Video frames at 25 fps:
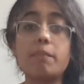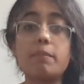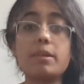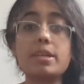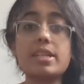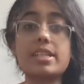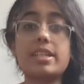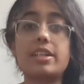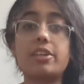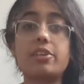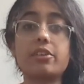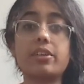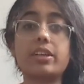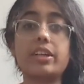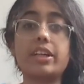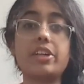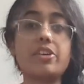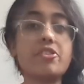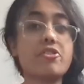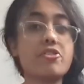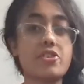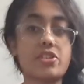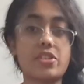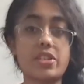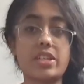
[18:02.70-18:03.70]
means that you're
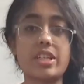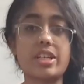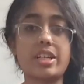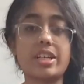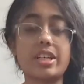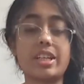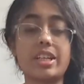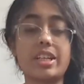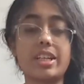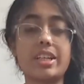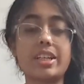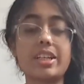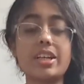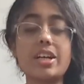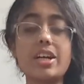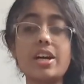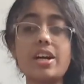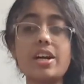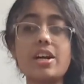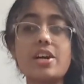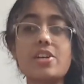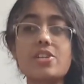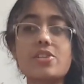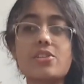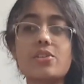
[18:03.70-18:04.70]
interested in it.
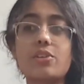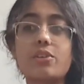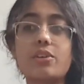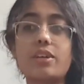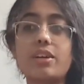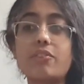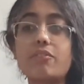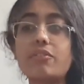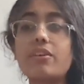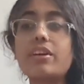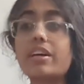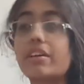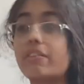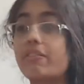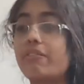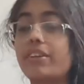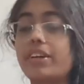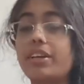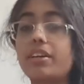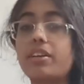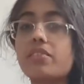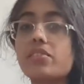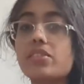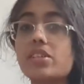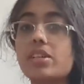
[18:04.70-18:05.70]
So if you're
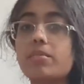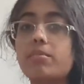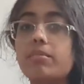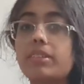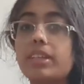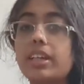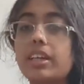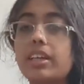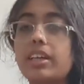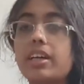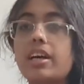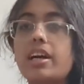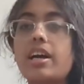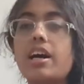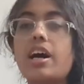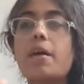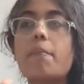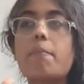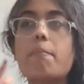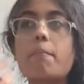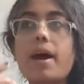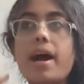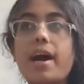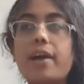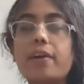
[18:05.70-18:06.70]
afraid of something, a
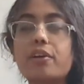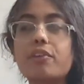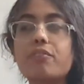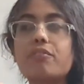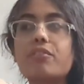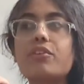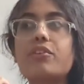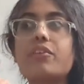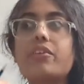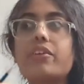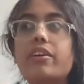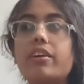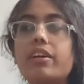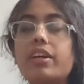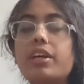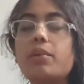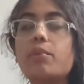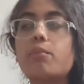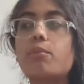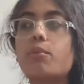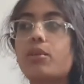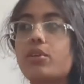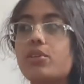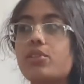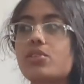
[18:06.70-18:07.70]
part of you really
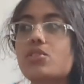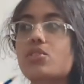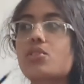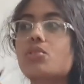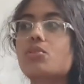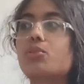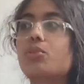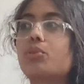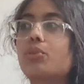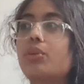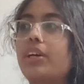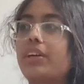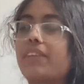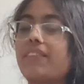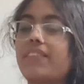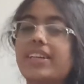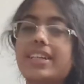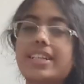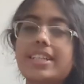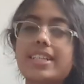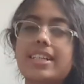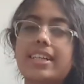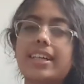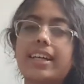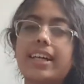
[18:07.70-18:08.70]
wants to
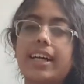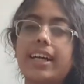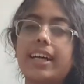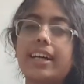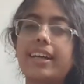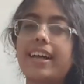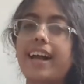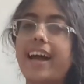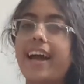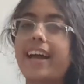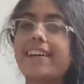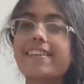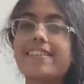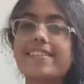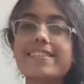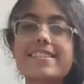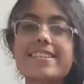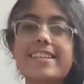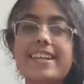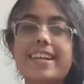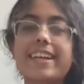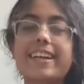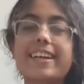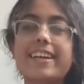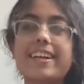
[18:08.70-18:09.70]
investigate, and
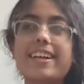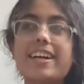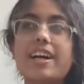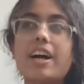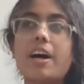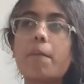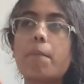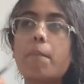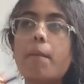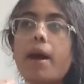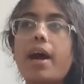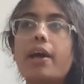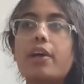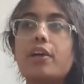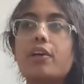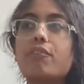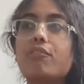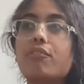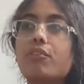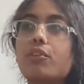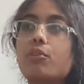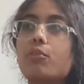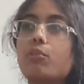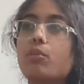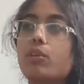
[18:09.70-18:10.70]
just like a part
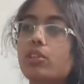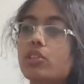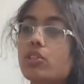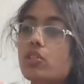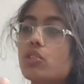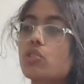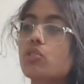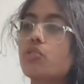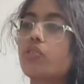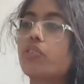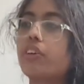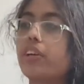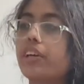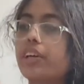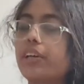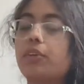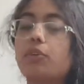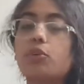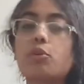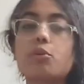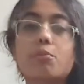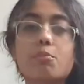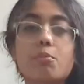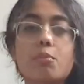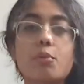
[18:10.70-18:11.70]
of you wants to really
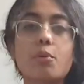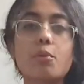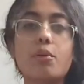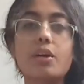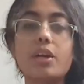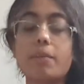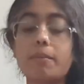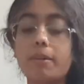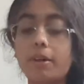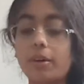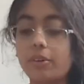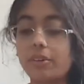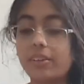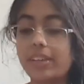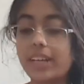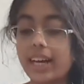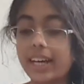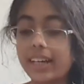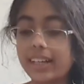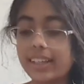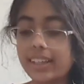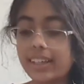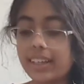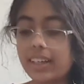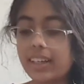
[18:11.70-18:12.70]
know more about
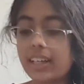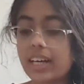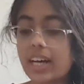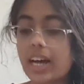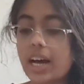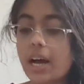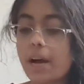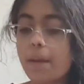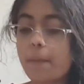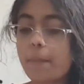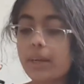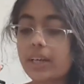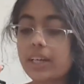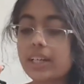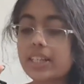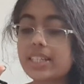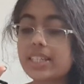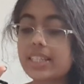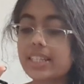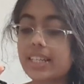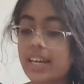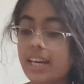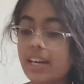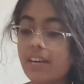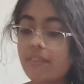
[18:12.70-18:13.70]
that thing,
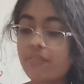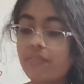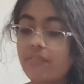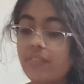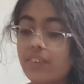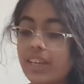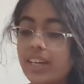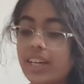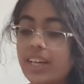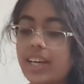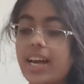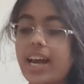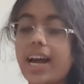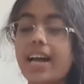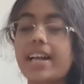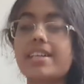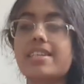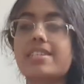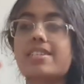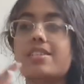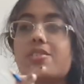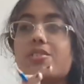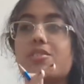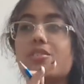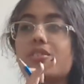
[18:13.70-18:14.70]
because they feel
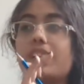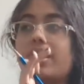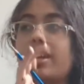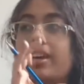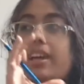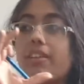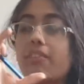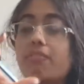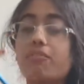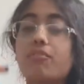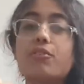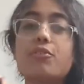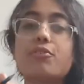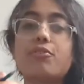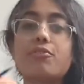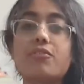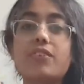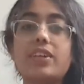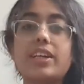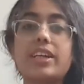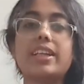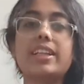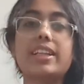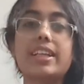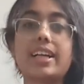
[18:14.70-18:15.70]
as though if you
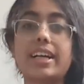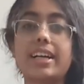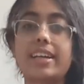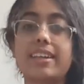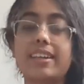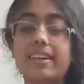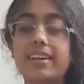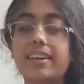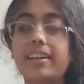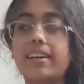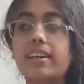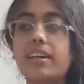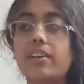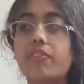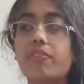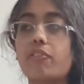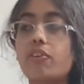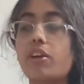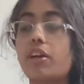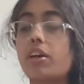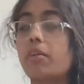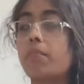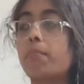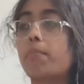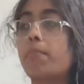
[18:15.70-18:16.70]
feel that thing, if
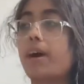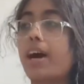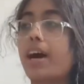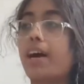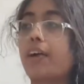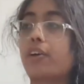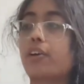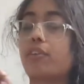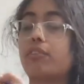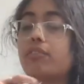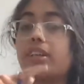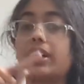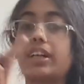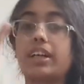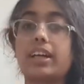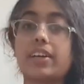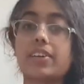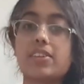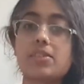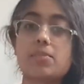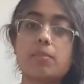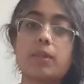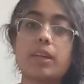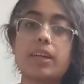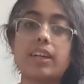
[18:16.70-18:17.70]
you are a part of that
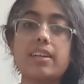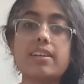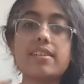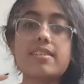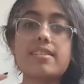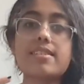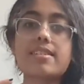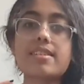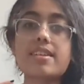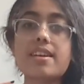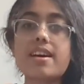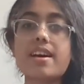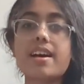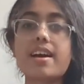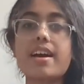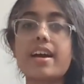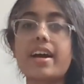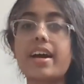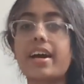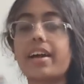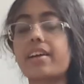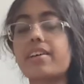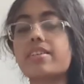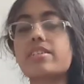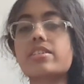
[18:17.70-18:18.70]
experience,
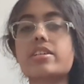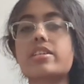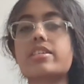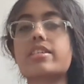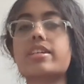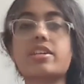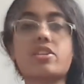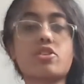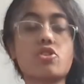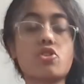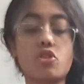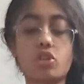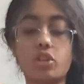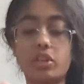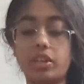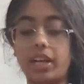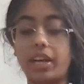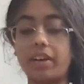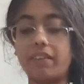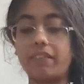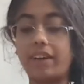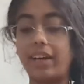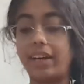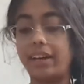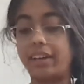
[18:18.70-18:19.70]
it is essential
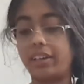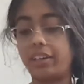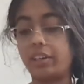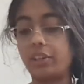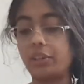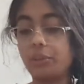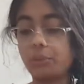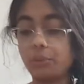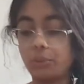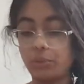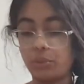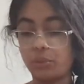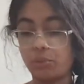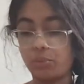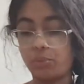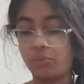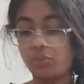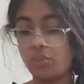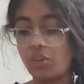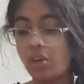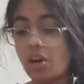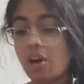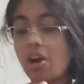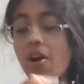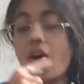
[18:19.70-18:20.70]
and vital to you.
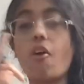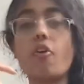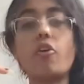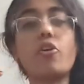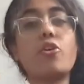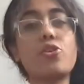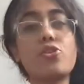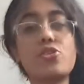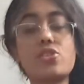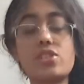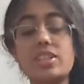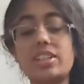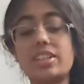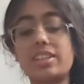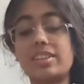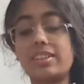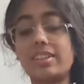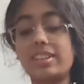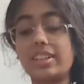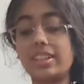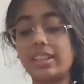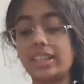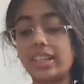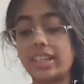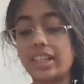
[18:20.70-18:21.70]
Also, another
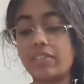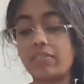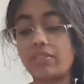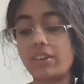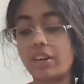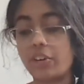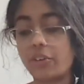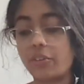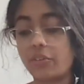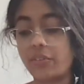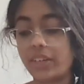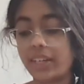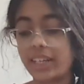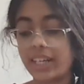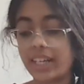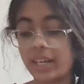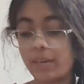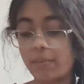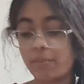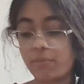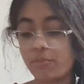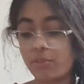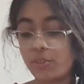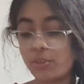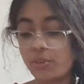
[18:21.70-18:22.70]
thing that I found very
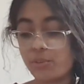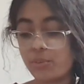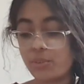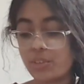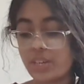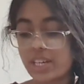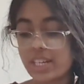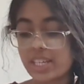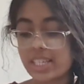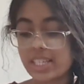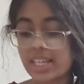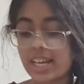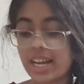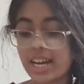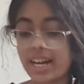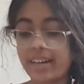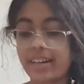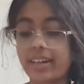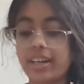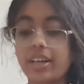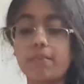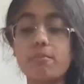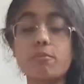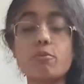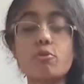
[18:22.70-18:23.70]
helpful was
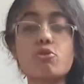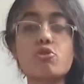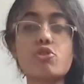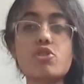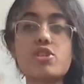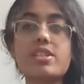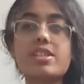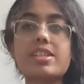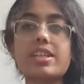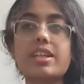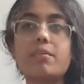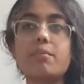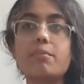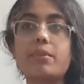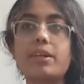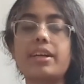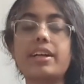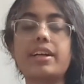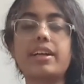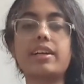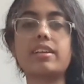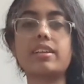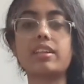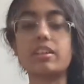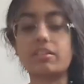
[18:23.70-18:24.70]
that emotions can
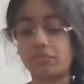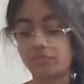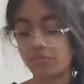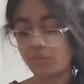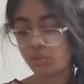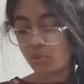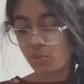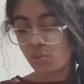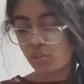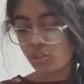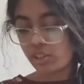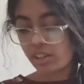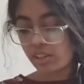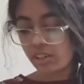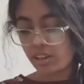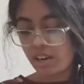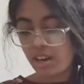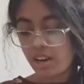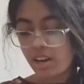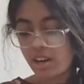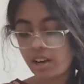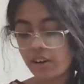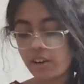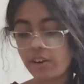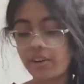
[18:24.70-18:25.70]
predict the future,
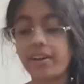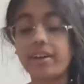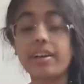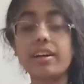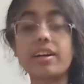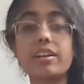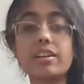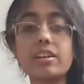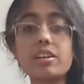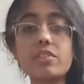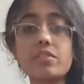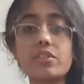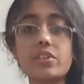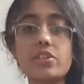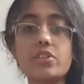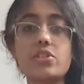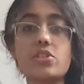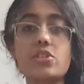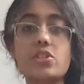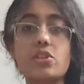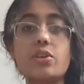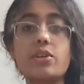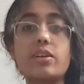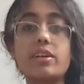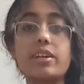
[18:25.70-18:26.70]
or in other
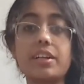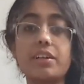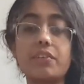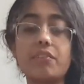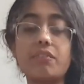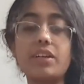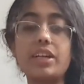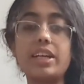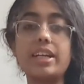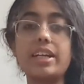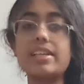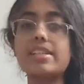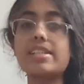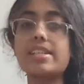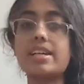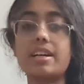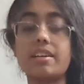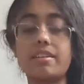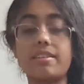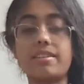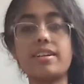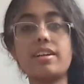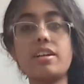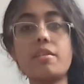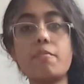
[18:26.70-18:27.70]
words, your gut feelings are
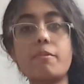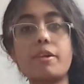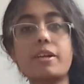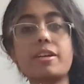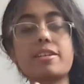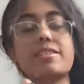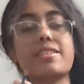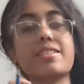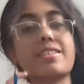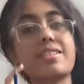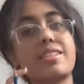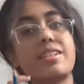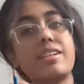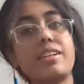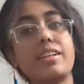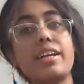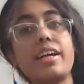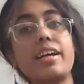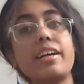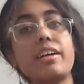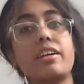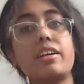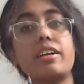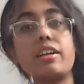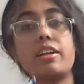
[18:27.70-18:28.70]
real, because a study
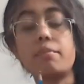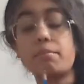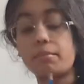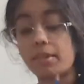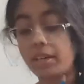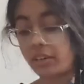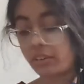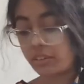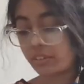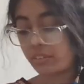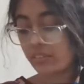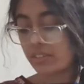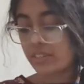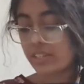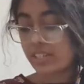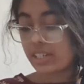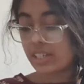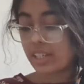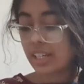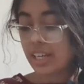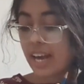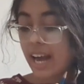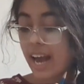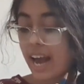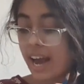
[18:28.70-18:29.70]
at Columbia
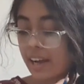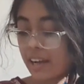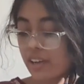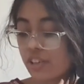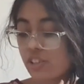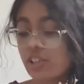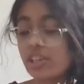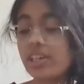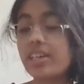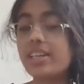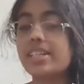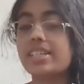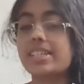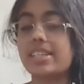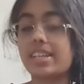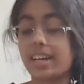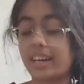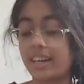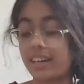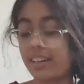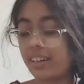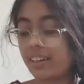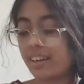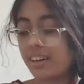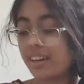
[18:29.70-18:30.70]
University actually
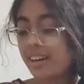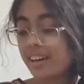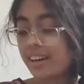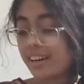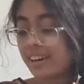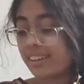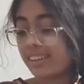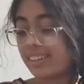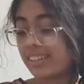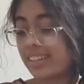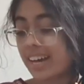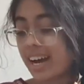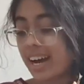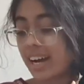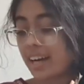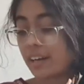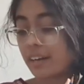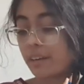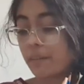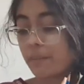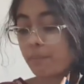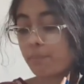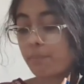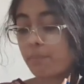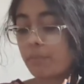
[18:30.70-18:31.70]
said
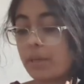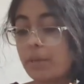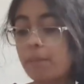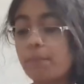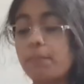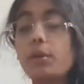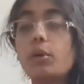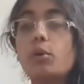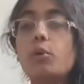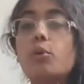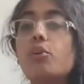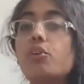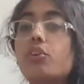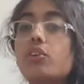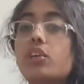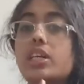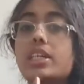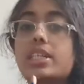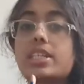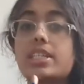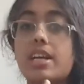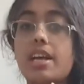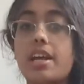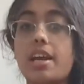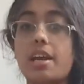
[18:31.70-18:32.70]
that people who
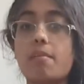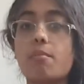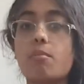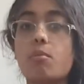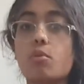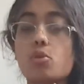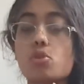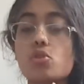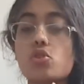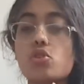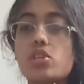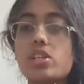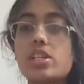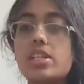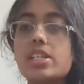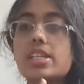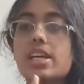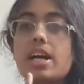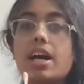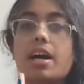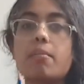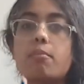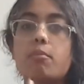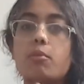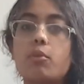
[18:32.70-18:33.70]
trust their emotions
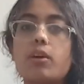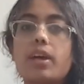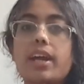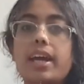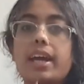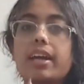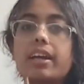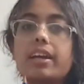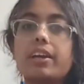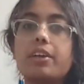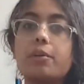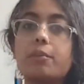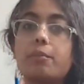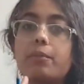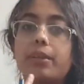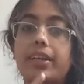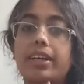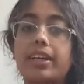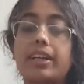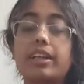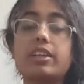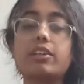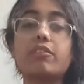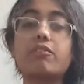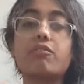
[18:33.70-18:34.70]
are more likely to
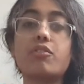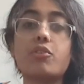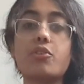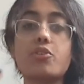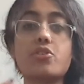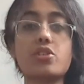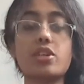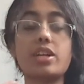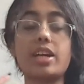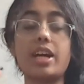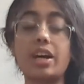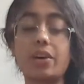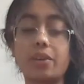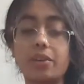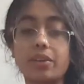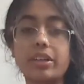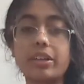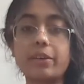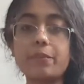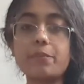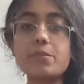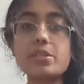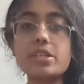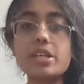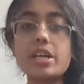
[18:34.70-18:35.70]
predict the future
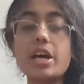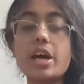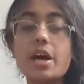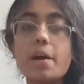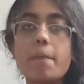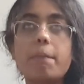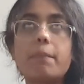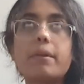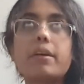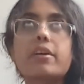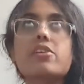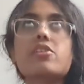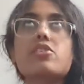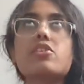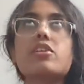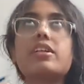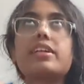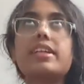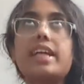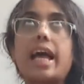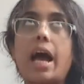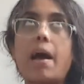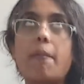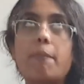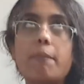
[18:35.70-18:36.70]
outcomes, because
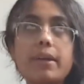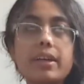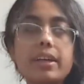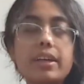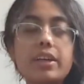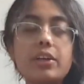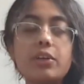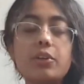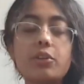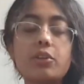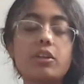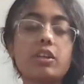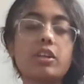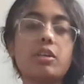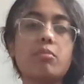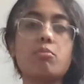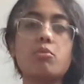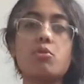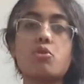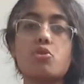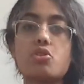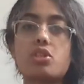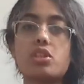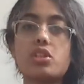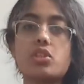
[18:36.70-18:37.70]
you're tapping into your
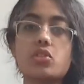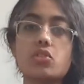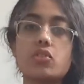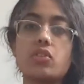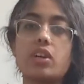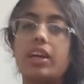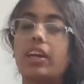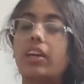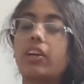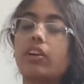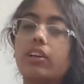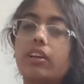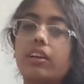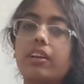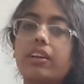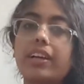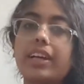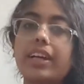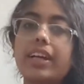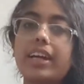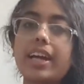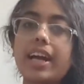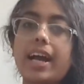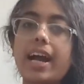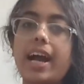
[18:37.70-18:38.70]
emotions
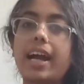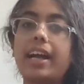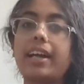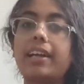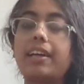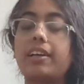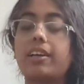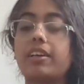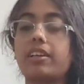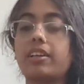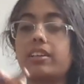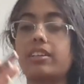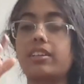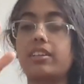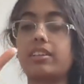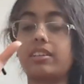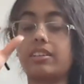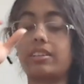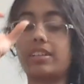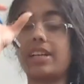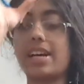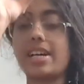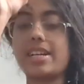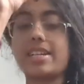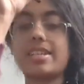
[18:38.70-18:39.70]
regularly, and
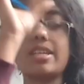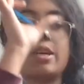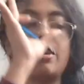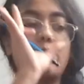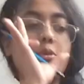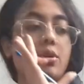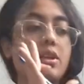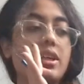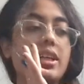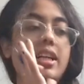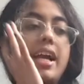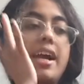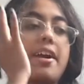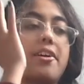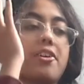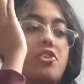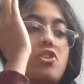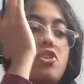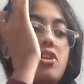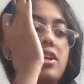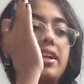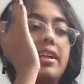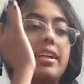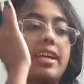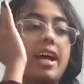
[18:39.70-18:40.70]
that's how you can
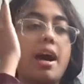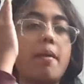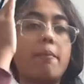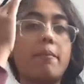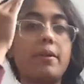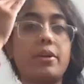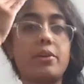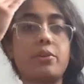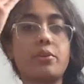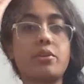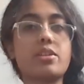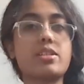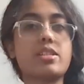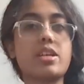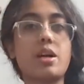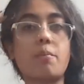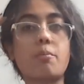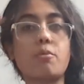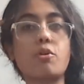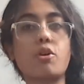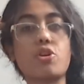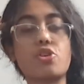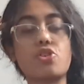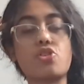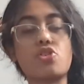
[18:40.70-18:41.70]
actually tap into your
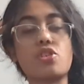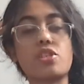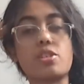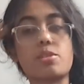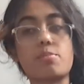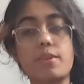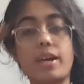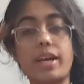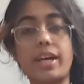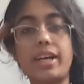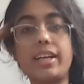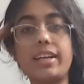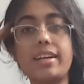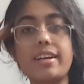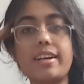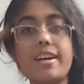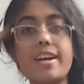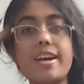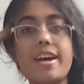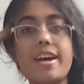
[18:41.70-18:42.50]
subconscious mind.